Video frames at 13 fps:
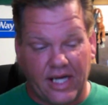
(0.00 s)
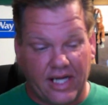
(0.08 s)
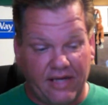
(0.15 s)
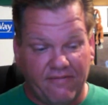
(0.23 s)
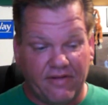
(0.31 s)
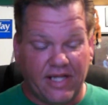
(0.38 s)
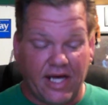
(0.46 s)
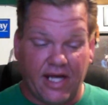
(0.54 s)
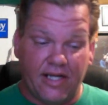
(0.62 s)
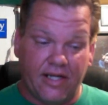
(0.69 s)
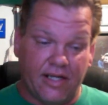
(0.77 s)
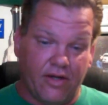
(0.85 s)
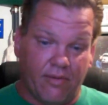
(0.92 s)
And even
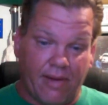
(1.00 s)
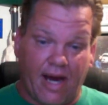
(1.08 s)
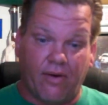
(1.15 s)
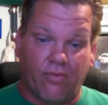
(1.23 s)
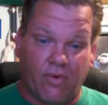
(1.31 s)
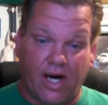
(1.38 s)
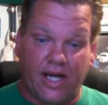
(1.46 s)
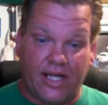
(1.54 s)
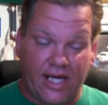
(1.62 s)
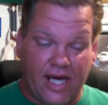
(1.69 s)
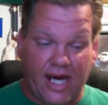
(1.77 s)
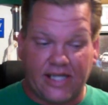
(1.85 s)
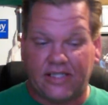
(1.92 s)
then, no matter what,
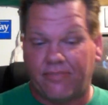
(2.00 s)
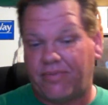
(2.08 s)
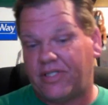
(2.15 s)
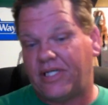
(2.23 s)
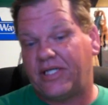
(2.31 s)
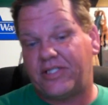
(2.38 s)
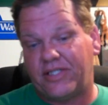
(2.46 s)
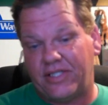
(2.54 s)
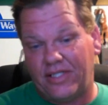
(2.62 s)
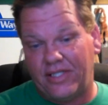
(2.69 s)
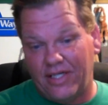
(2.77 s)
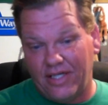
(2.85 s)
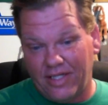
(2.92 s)
he has to
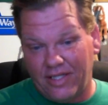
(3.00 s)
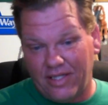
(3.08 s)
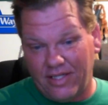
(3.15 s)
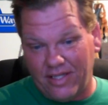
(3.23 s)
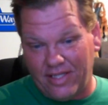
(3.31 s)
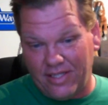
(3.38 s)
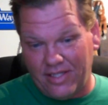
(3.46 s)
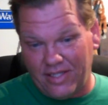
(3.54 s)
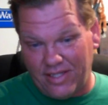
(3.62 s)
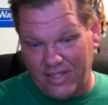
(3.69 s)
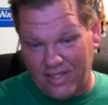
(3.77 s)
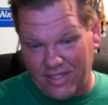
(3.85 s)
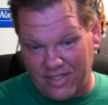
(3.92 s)
petition the,
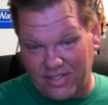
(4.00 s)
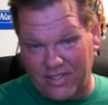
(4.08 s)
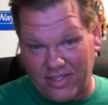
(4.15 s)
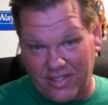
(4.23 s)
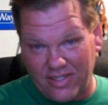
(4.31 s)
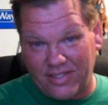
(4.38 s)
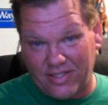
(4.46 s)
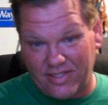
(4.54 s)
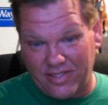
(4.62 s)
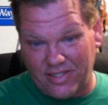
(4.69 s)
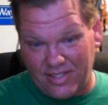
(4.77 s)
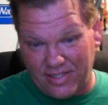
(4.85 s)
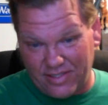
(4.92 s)
this this
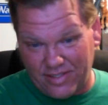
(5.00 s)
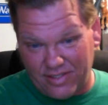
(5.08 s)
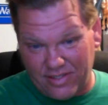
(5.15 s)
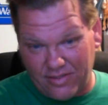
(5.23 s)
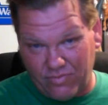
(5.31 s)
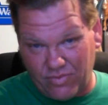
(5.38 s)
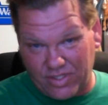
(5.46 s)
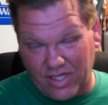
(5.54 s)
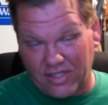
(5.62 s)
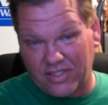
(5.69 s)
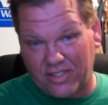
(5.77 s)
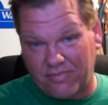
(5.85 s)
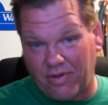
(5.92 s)
the
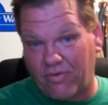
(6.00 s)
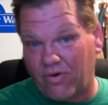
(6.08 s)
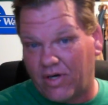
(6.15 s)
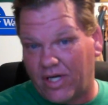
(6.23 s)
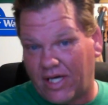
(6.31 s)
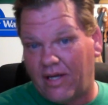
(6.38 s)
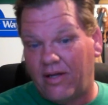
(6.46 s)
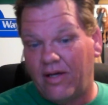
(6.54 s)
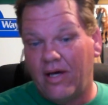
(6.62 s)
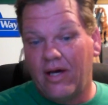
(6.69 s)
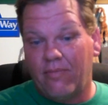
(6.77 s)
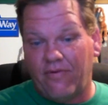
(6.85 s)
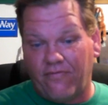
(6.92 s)
Wisconsin Supreme Court again
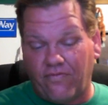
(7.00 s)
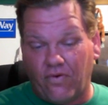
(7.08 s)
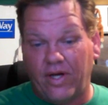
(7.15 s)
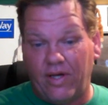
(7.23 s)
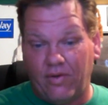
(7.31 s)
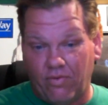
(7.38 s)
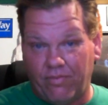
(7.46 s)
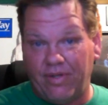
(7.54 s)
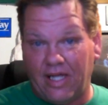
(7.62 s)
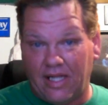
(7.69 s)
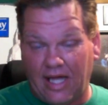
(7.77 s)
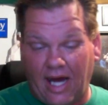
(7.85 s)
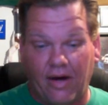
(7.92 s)
before he will be
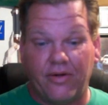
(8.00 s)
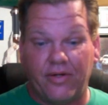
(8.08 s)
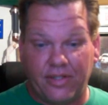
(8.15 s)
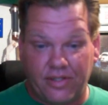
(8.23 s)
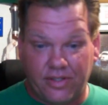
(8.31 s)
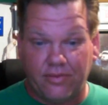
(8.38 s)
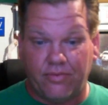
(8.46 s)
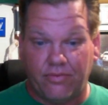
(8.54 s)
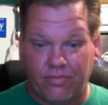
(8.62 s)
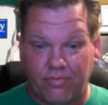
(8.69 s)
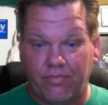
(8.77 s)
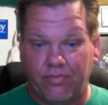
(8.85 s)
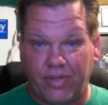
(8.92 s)
allowed to
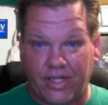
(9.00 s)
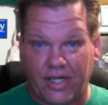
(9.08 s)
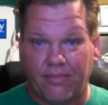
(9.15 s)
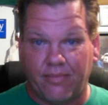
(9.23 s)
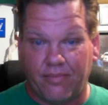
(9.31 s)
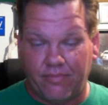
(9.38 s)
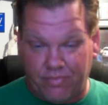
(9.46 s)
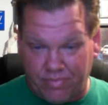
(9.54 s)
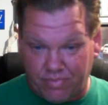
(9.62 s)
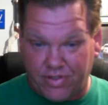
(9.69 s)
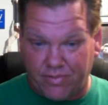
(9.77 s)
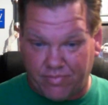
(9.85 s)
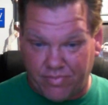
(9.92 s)
become
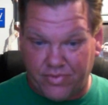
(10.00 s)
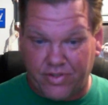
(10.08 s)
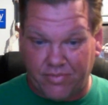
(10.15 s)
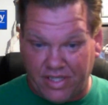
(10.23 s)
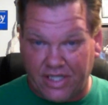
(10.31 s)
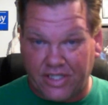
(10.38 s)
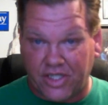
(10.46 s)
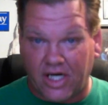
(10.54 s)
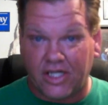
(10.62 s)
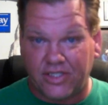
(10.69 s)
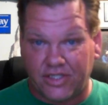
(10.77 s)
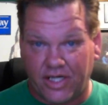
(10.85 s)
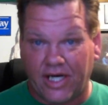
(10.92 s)
to, to be a
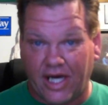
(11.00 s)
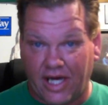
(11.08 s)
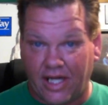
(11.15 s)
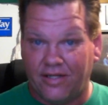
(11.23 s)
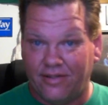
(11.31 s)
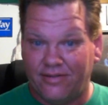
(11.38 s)
judge again.